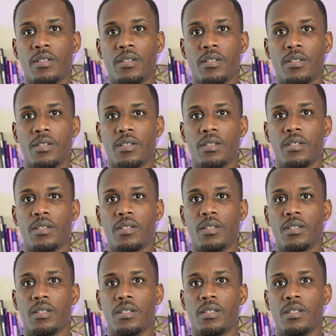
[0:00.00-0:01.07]

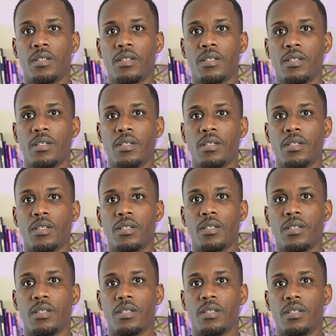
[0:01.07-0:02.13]

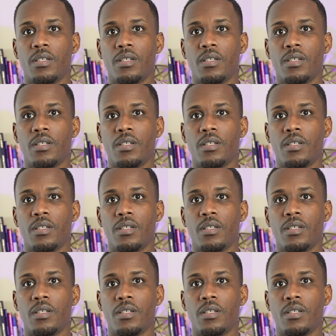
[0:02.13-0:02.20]
No one is speaking in this clip.